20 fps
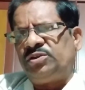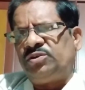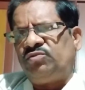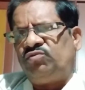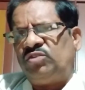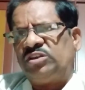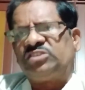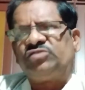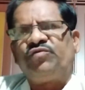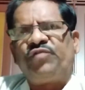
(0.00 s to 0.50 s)

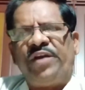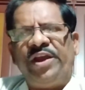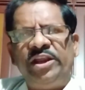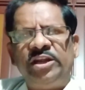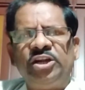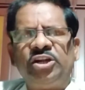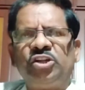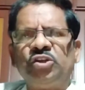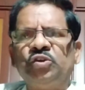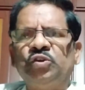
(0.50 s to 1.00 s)
was
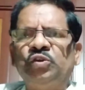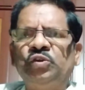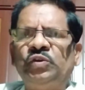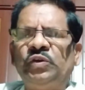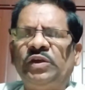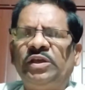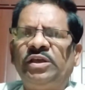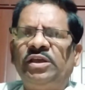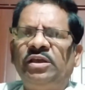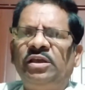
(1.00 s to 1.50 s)
failed to